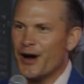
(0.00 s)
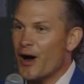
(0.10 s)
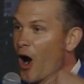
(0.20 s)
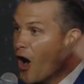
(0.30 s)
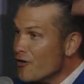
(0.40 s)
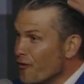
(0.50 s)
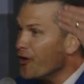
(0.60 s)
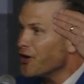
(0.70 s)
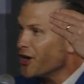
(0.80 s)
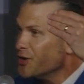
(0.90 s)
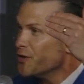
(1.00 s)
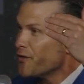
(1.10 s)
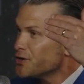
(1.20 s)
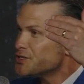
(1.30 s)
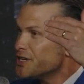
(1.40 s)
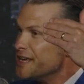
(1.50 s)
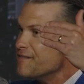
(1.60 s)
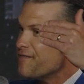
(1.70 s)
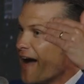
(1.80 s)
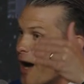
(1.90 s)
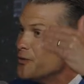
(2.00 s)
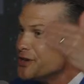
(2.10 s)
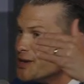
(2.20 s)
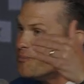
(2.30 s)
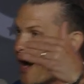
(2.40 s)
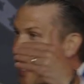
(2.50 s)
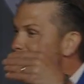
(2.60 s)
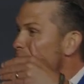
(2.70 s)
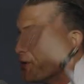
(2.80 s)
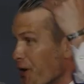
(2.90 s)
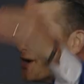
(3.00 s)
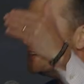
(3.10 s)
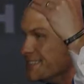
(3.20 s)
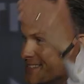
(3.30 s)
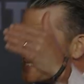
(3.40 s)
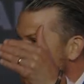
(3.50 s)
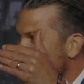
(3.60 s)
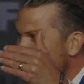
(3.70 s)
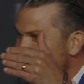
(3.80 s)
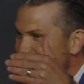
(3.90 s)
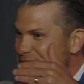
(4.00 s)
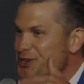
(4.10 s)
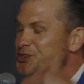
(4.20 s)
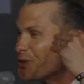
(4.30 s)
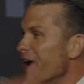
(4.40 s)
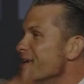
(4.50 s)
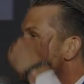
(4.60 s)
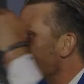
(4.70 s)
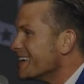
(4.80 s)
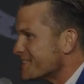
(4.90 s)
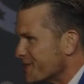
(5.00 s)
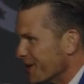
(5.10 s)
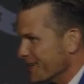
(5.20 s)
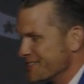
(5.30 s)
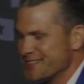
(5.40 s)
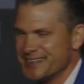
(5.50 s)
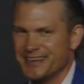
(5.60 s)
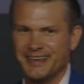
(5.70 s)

Harvard, a university founded by Puritans to train ministers,